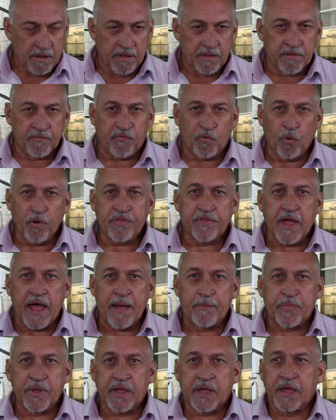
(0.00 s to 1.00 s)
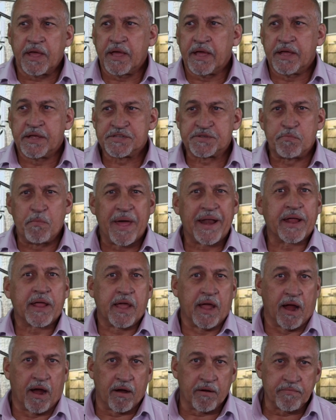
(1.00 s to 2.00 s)
The fourth topic is
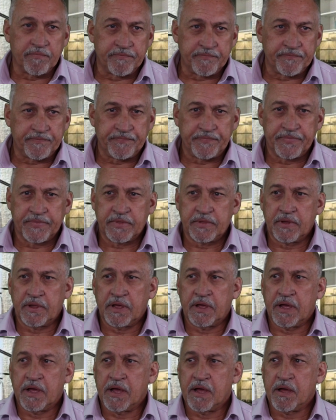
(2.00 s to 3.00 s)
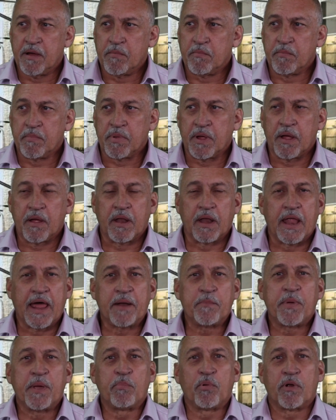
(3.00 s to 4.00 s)
Medicare. A
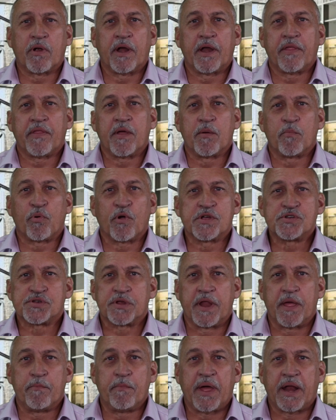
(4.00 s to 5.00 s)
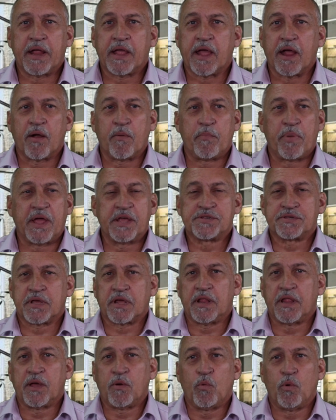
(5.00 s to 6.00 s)
lot of people are under the impression that Medicare
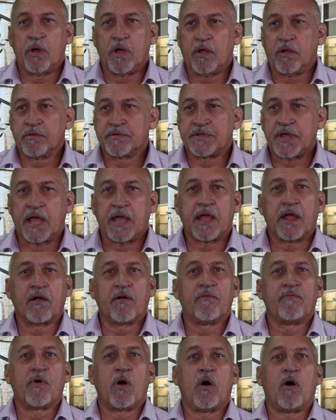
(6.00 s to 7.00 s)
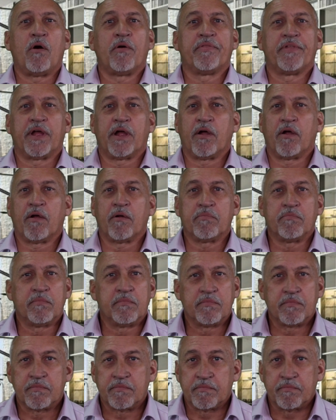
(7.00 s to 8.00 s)
basically will take care of all their
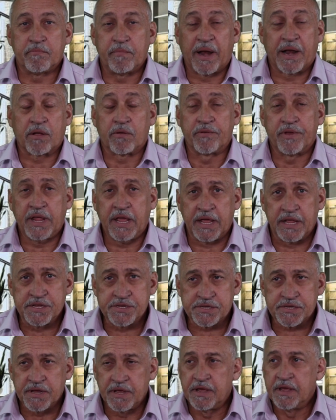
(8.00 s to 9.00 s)
medical needs.